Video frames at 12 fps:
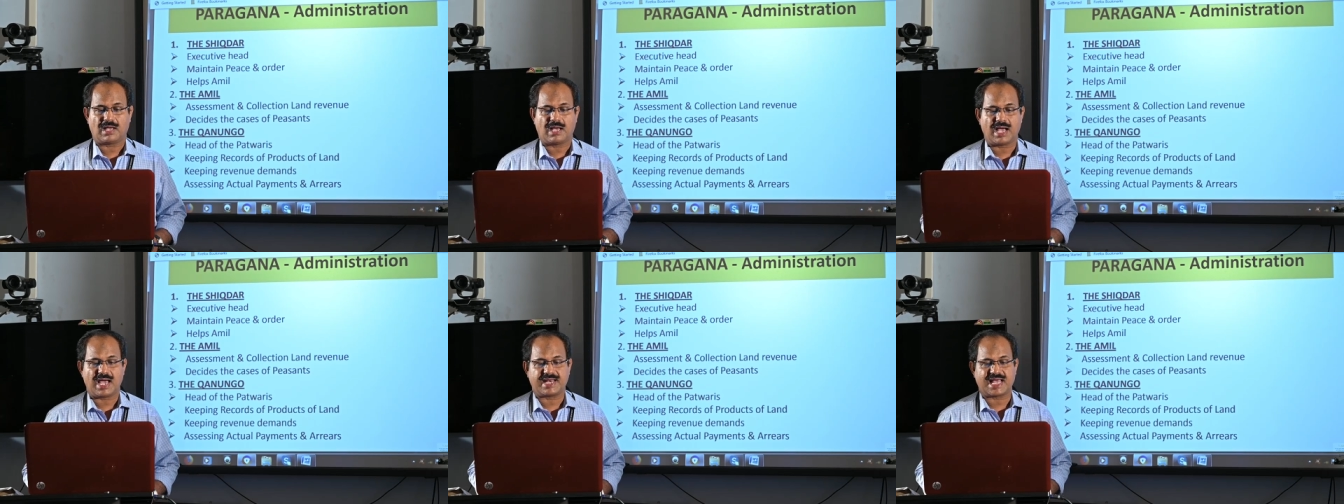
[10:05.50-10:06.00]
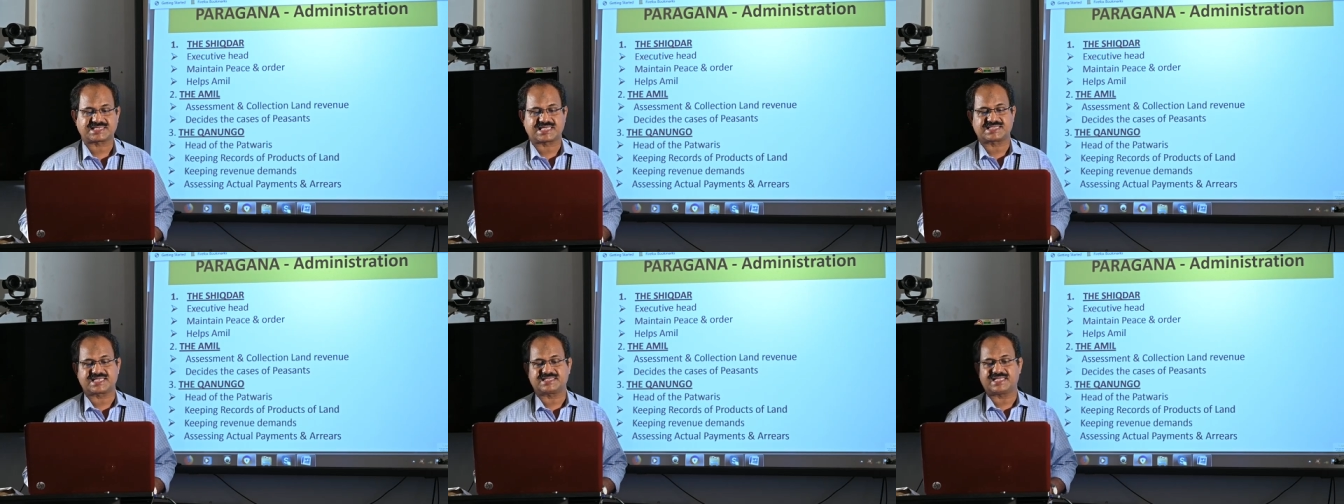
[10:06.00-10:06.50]
and
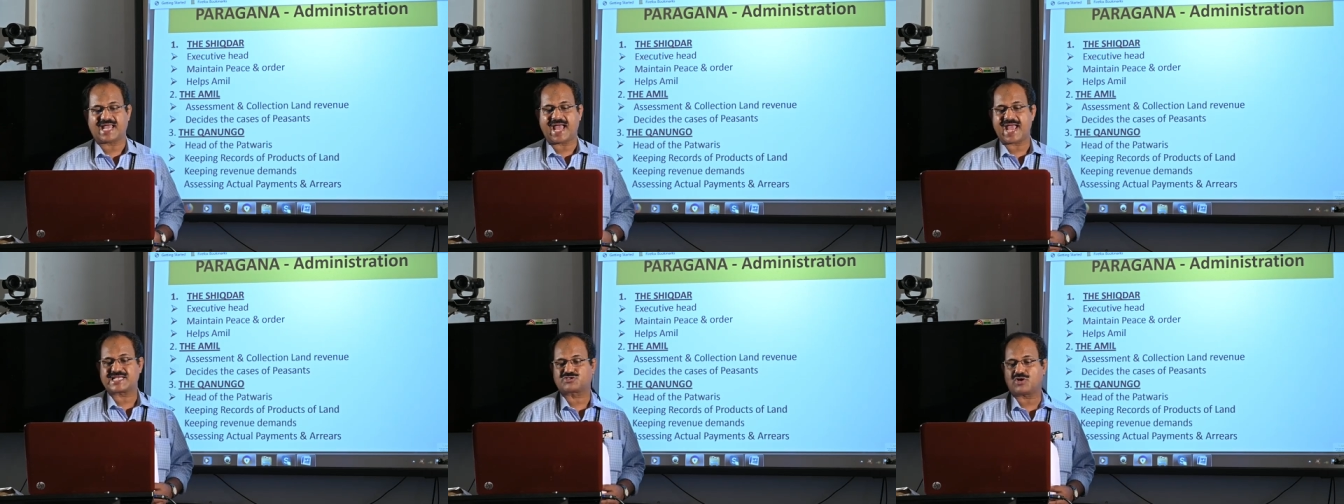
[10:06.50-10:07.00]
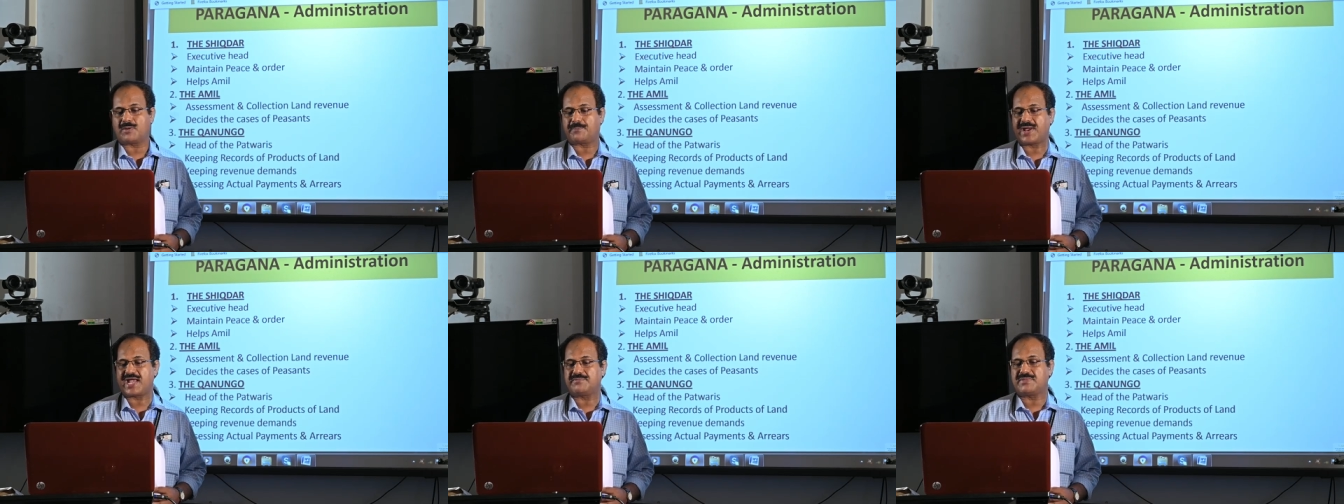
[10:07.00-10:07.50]
assessing the actual
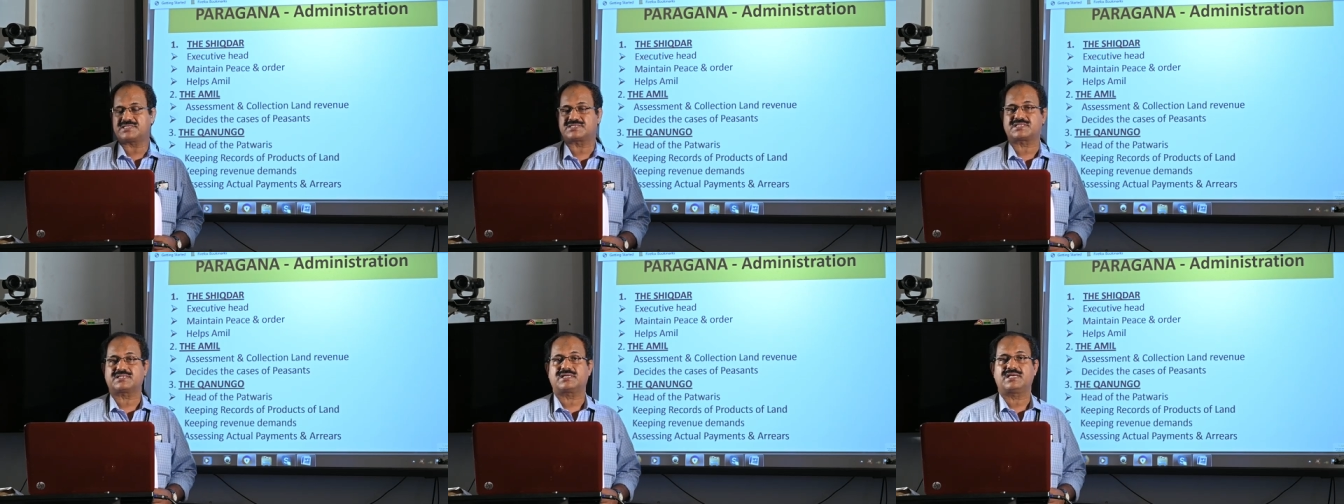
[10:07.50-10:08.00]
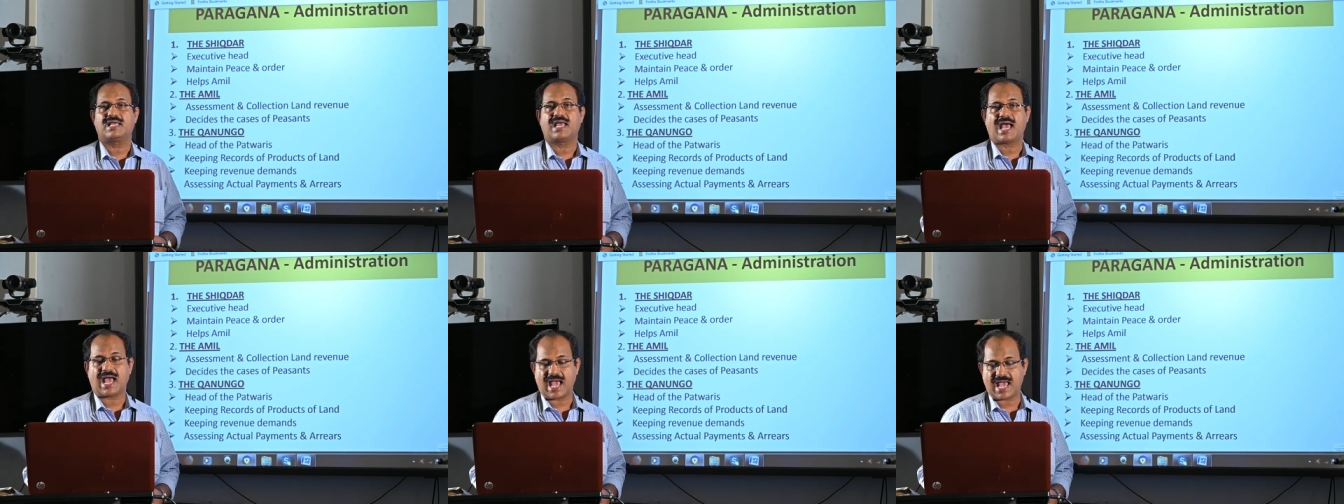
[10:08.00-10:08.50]
payments
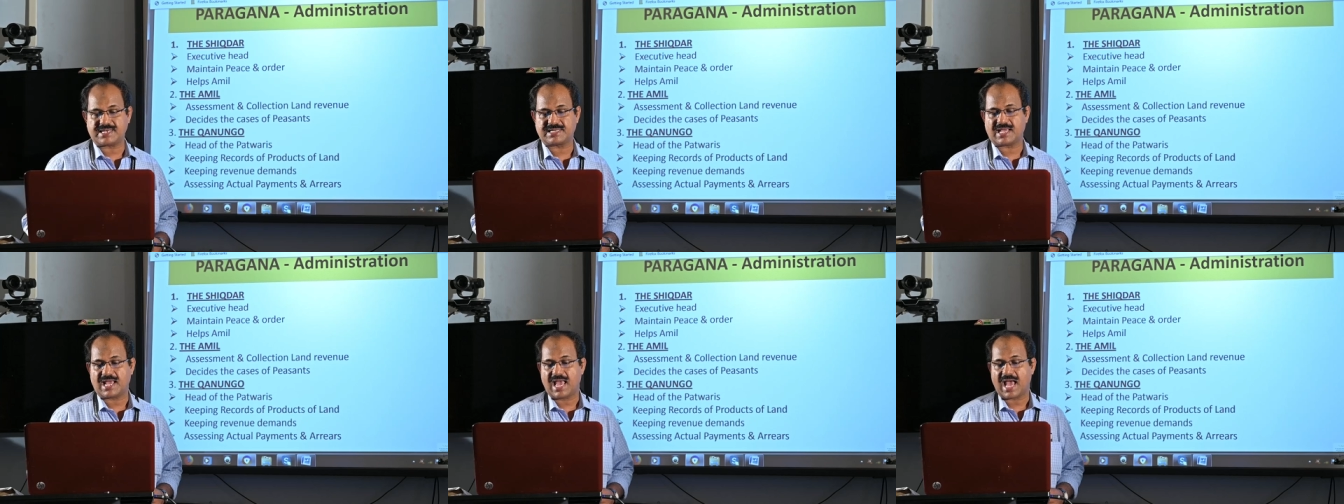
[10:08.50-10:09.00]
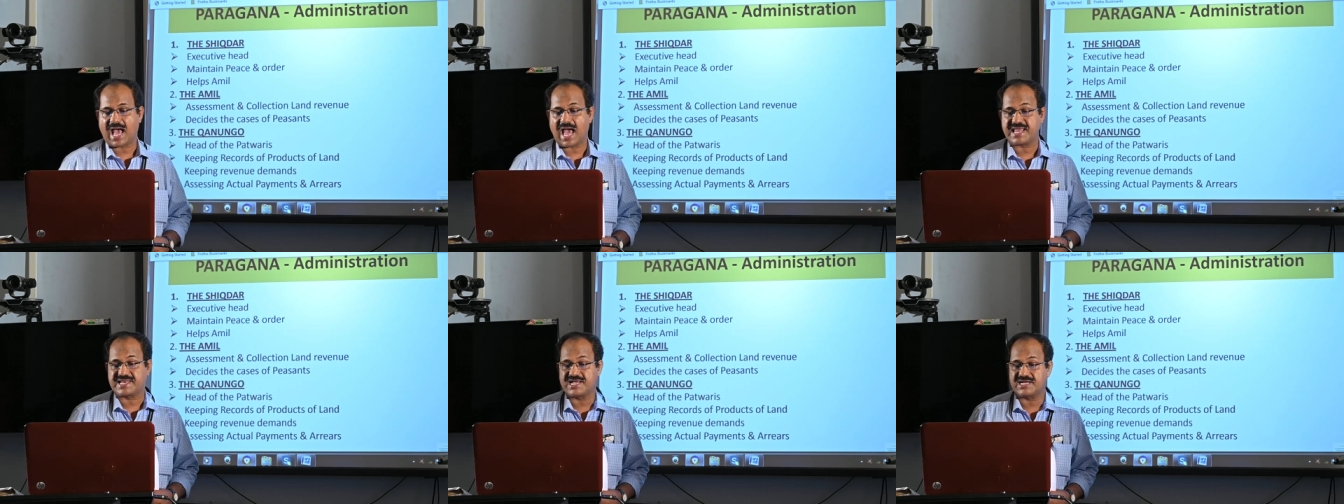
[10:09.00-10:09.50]
and
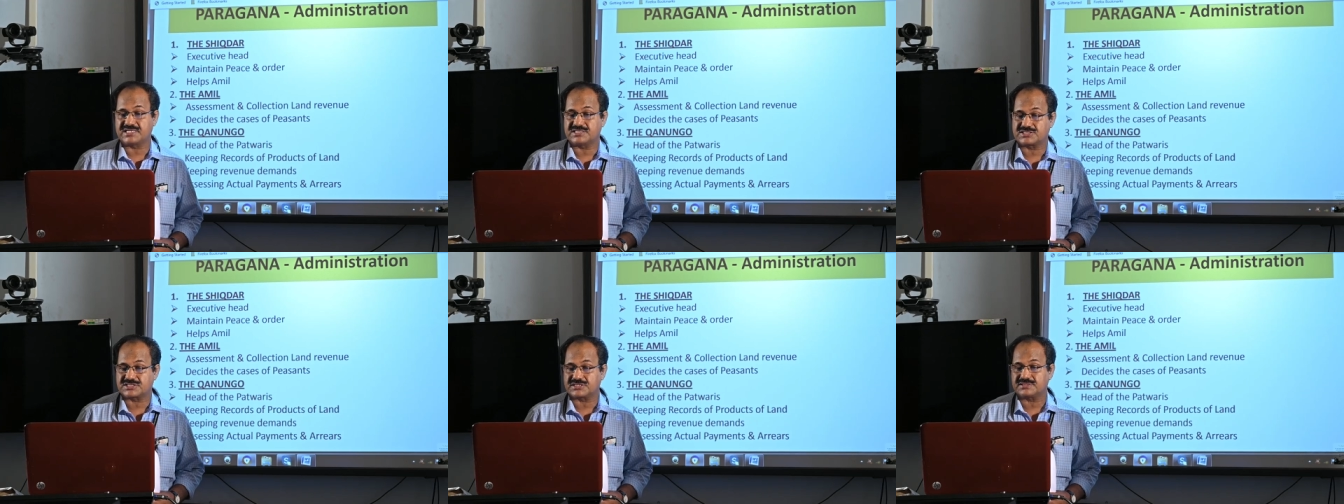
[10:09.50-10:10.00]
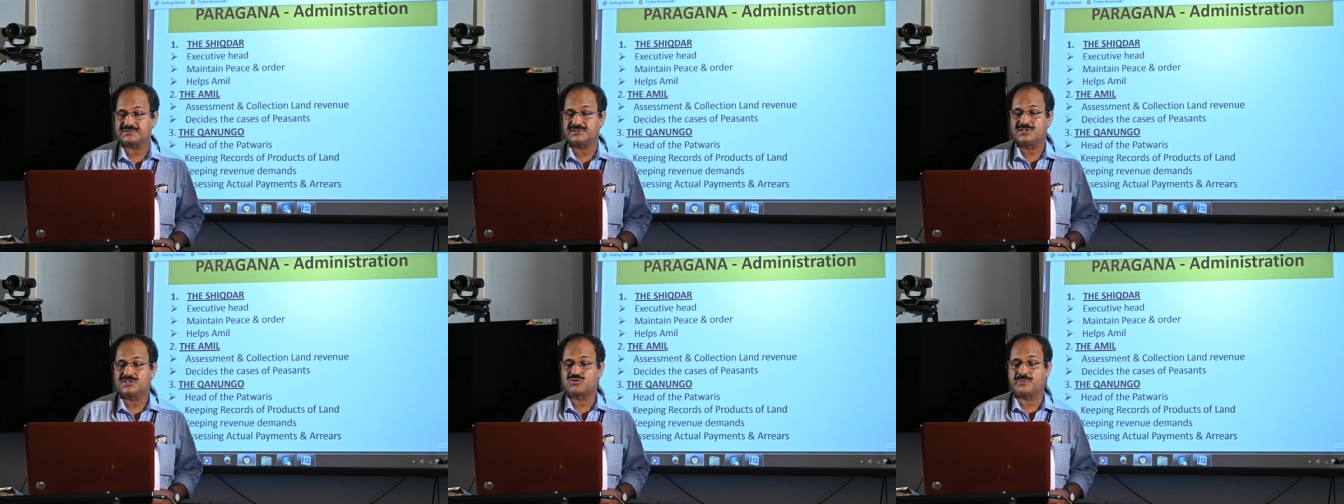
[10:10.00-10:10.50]
arrears
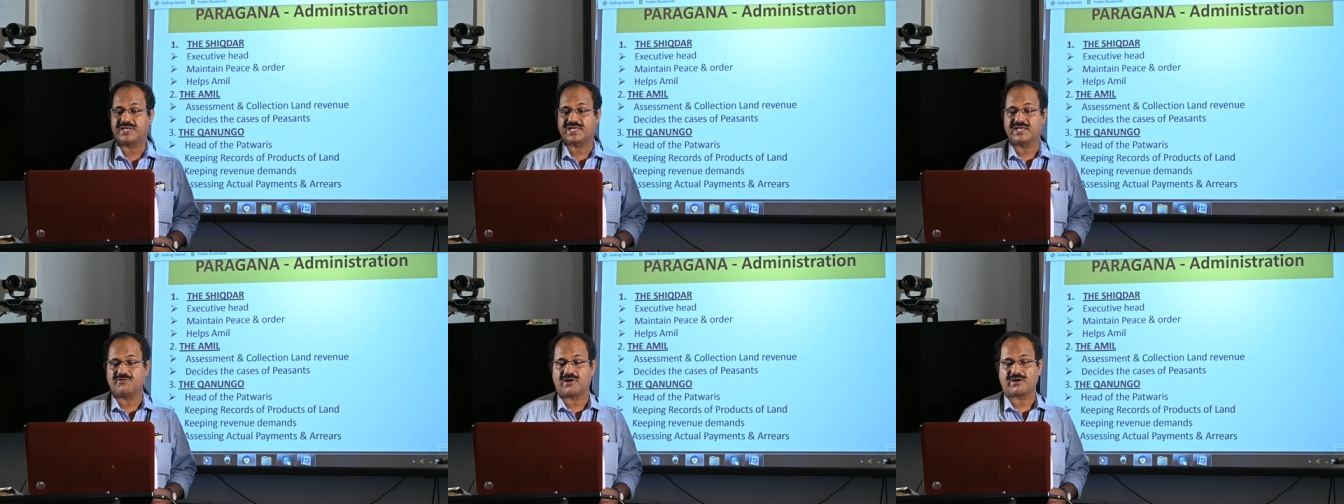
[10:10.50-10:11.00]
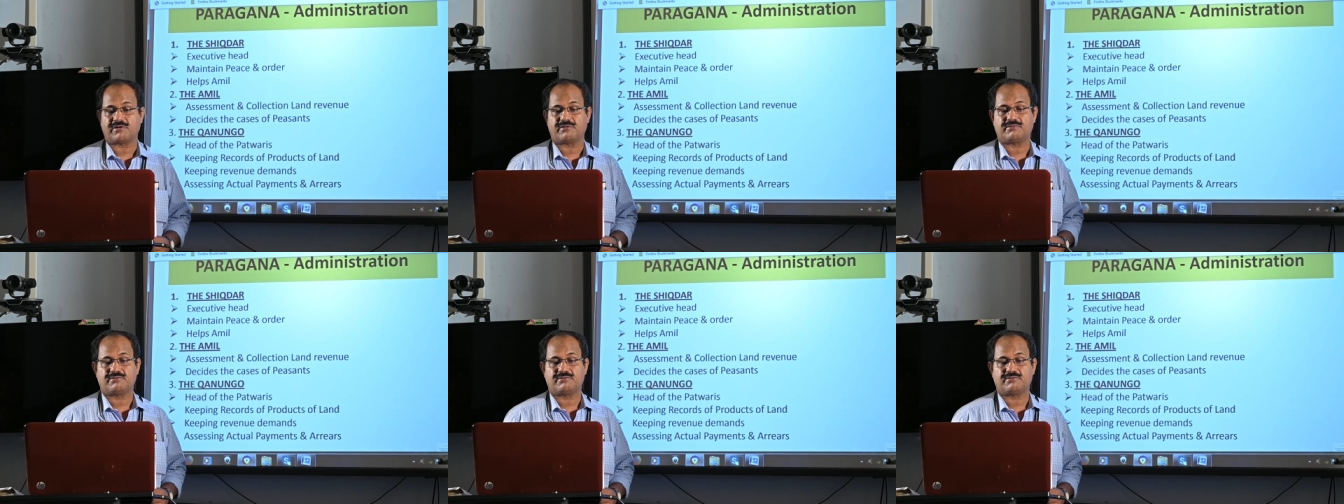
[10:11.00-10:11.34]
to be given